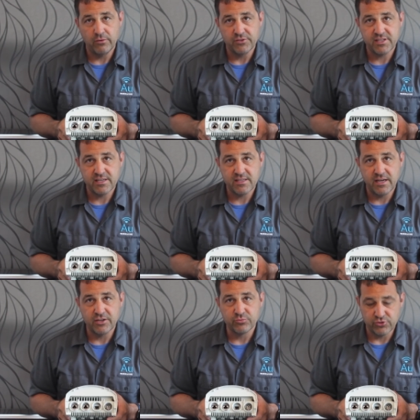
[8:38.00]
says
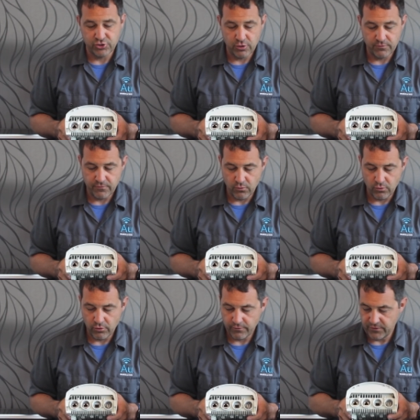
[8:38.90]
that is reserved
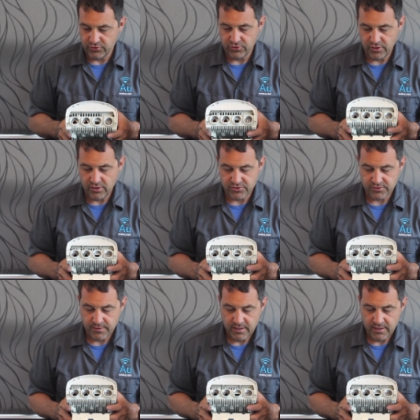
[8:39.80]
for future use.